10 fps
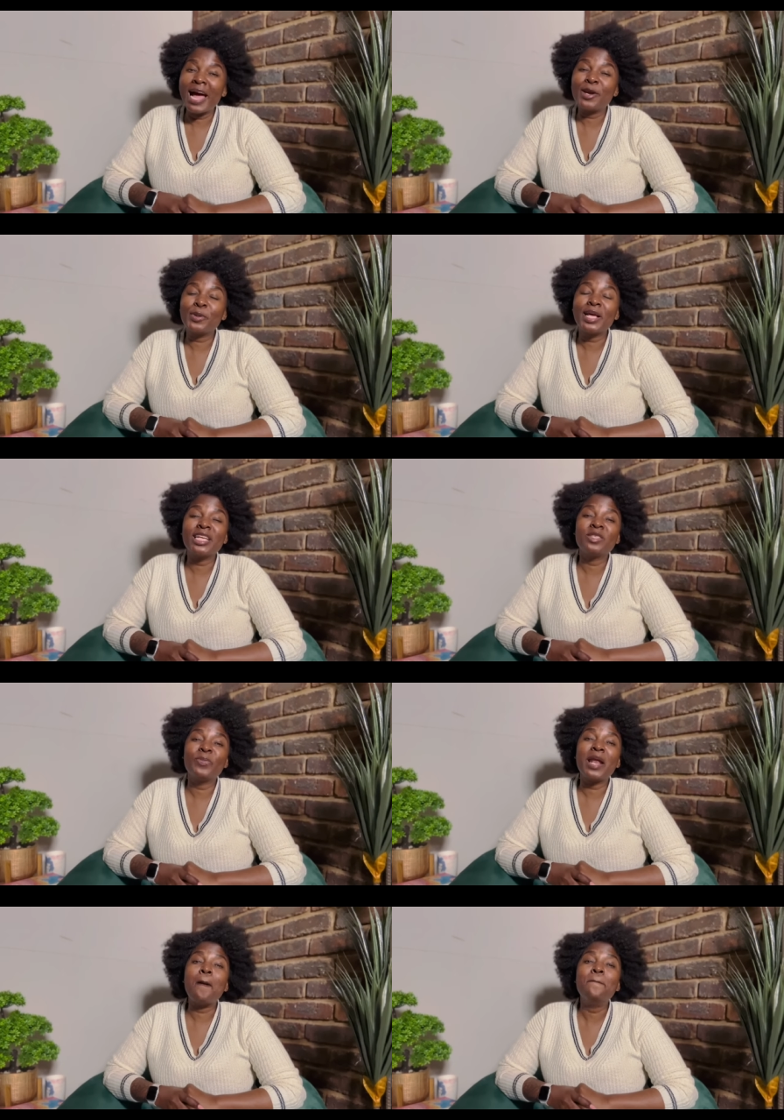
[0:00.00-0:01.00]
I know that it's
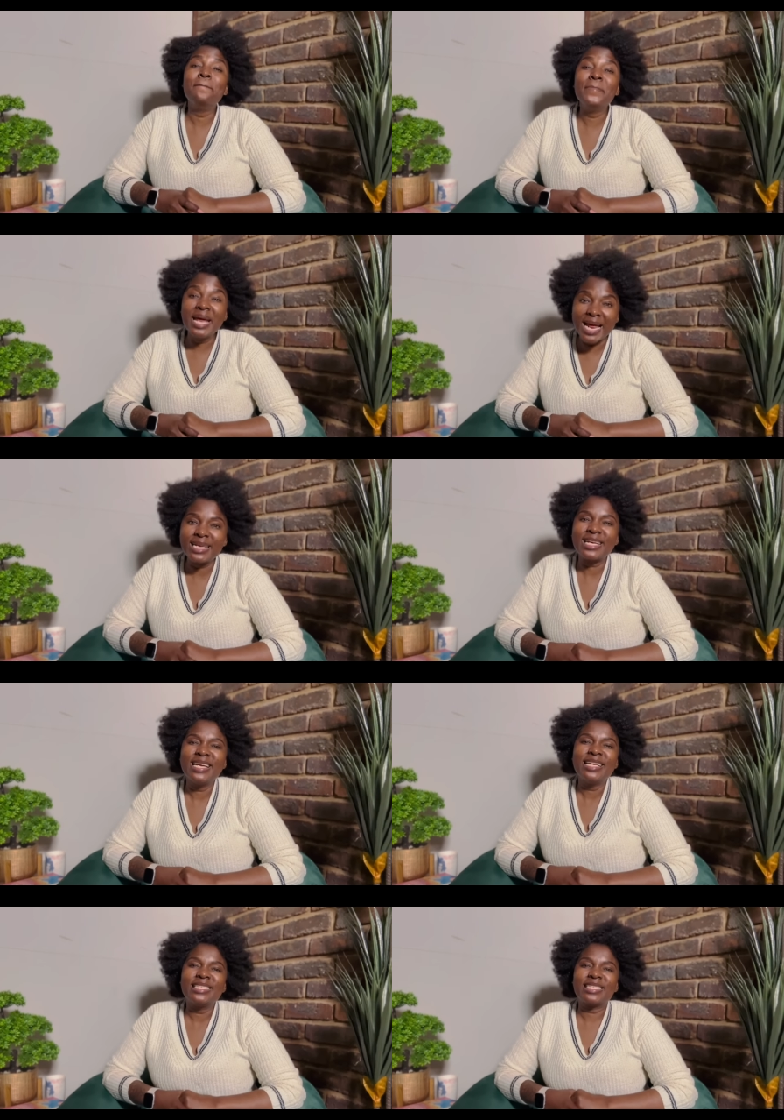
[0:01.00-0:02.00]
been a minute
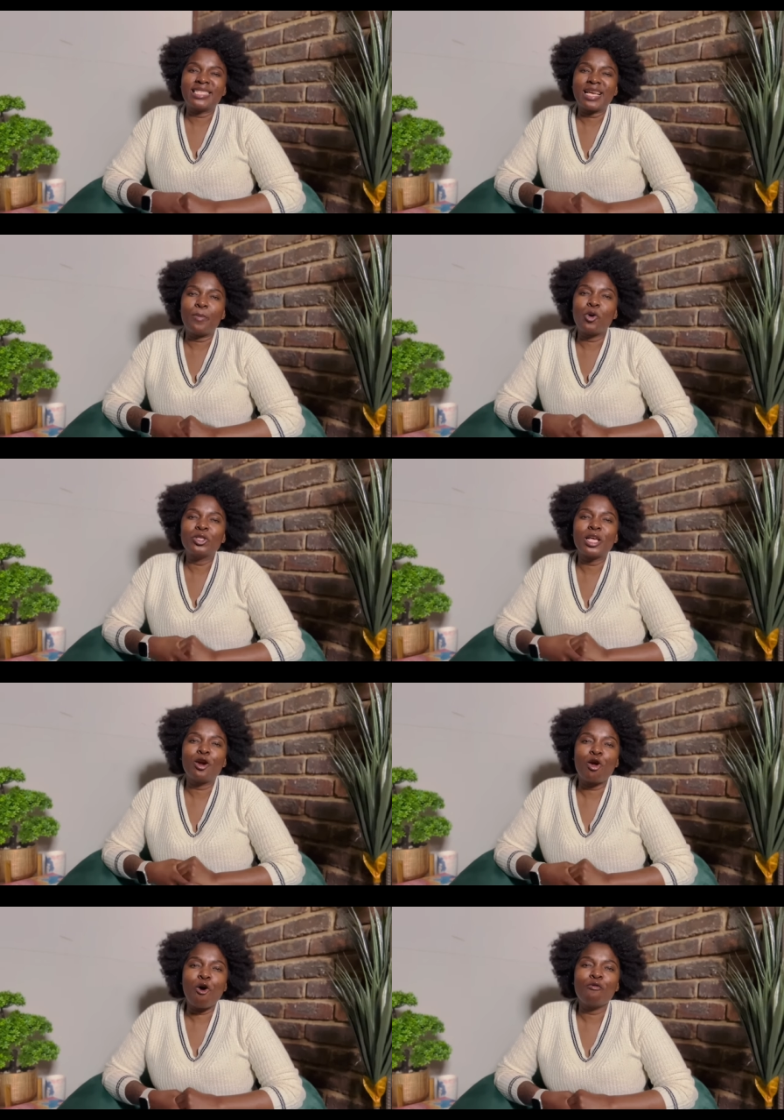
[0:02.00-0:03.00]
since I posted
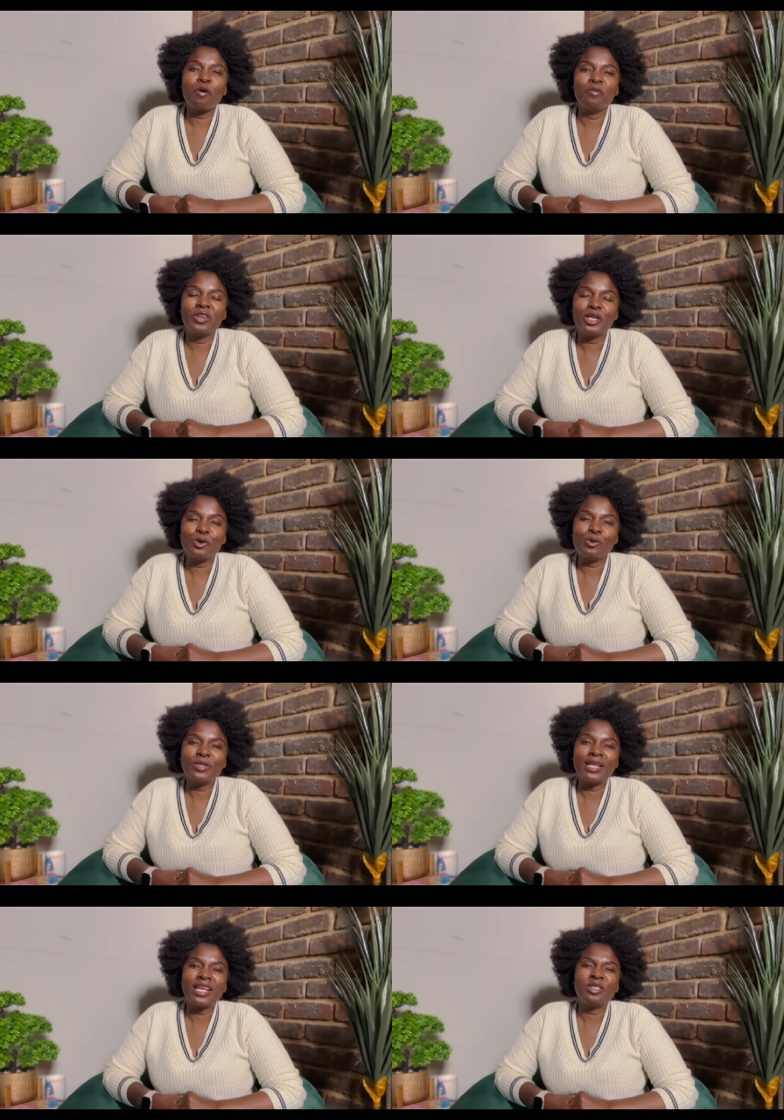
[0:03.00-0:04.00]
long form
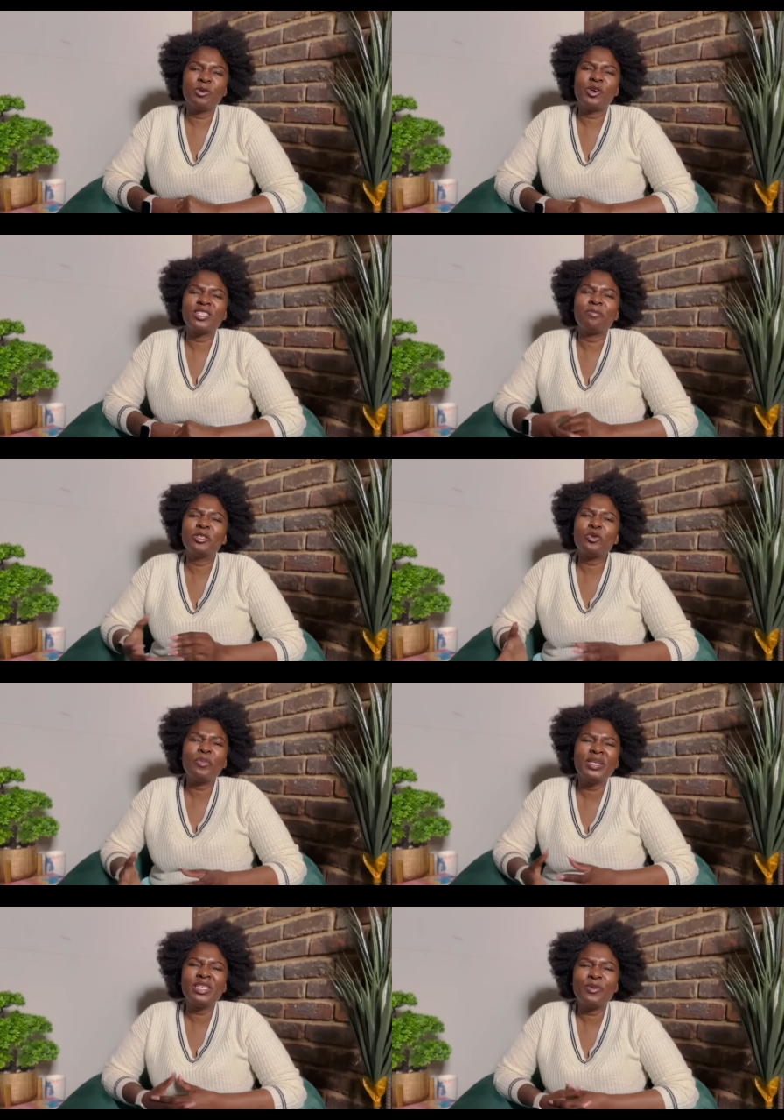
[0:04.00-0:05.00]
videos and that's because I've been so
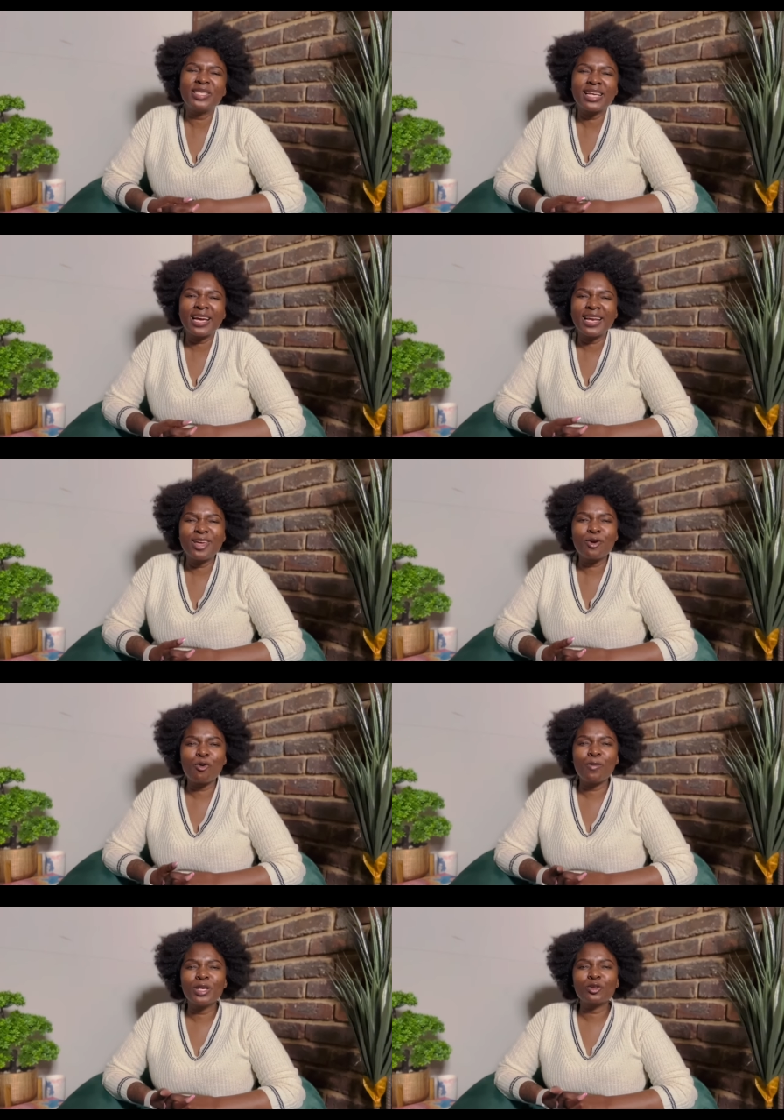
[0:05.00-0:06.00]
busy with second annual
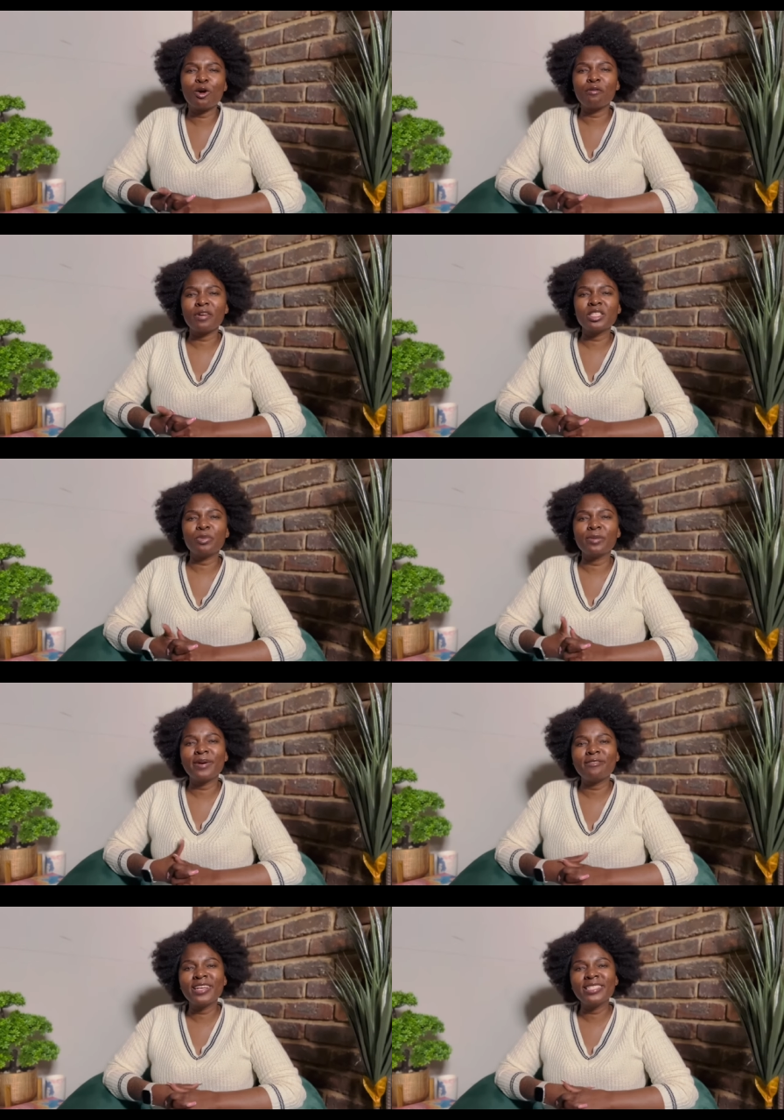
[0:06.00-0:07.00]
women's conference
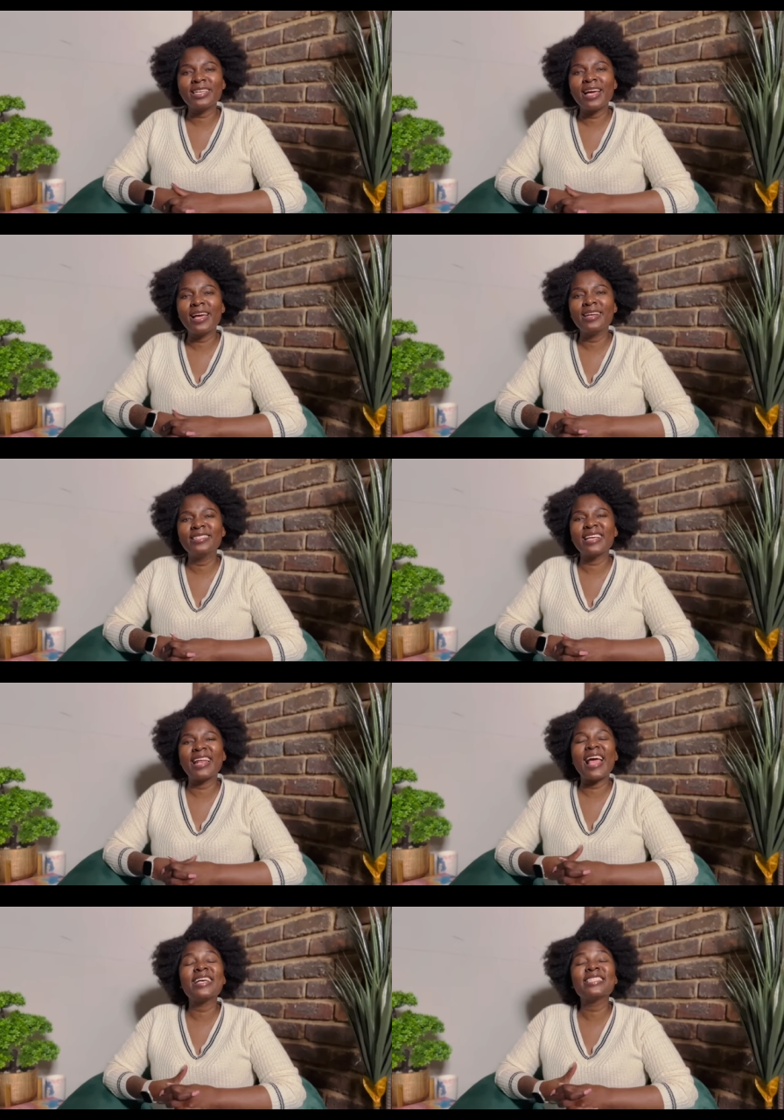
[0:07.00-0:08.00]
preparations
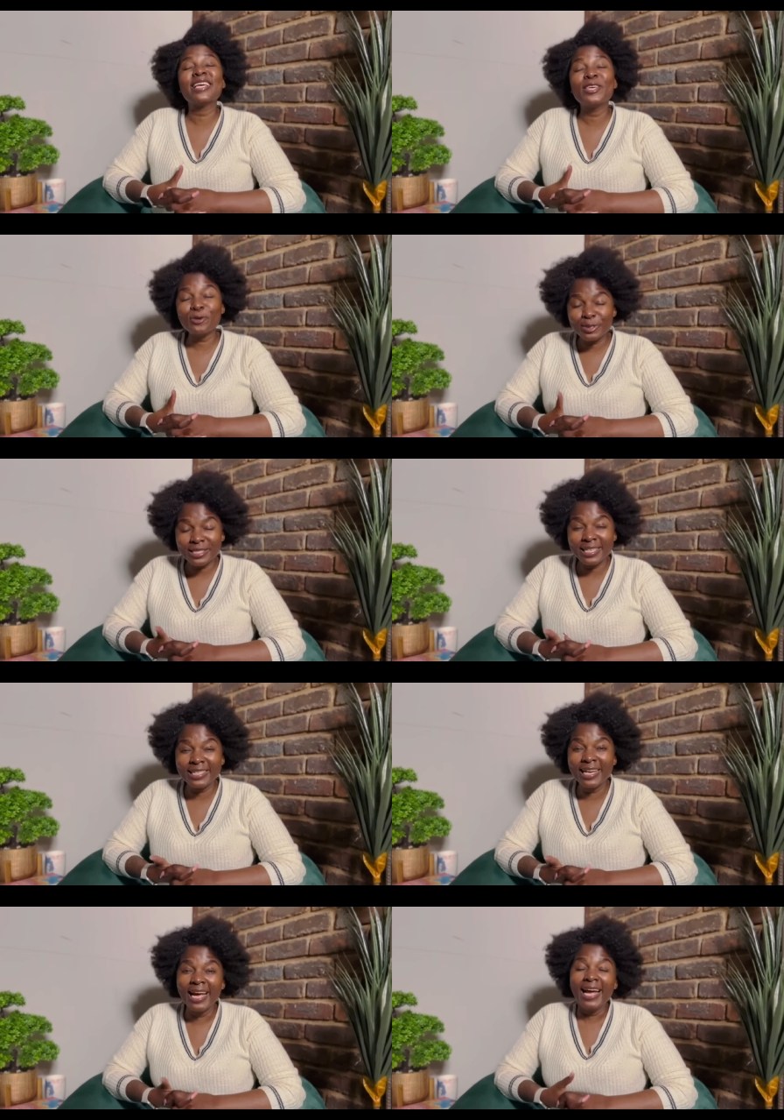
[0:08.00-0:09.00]
and
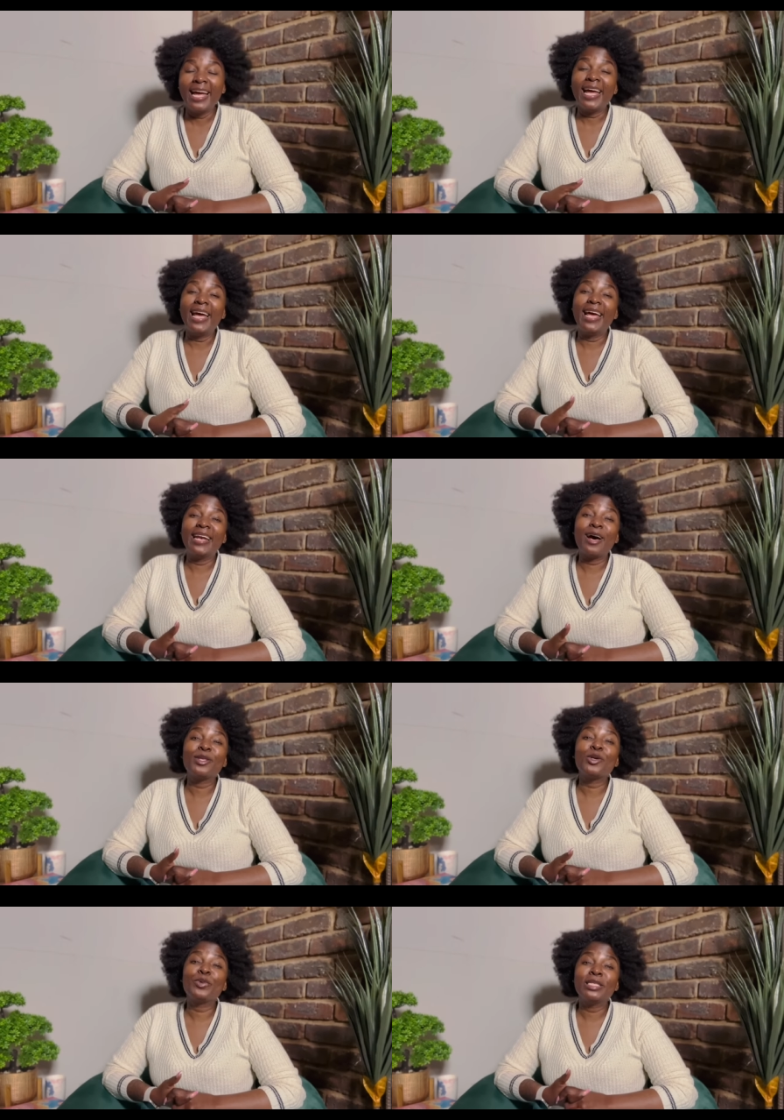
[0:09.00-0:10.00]
execution and now
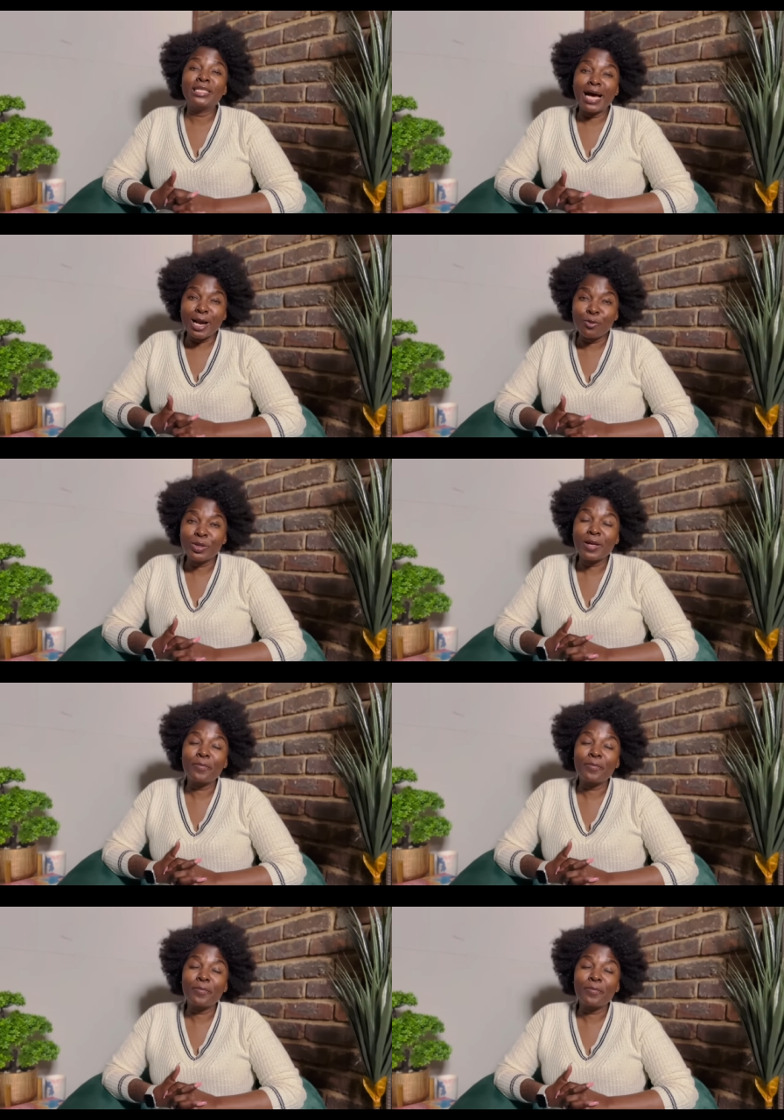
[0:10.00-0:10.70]
that we're done with the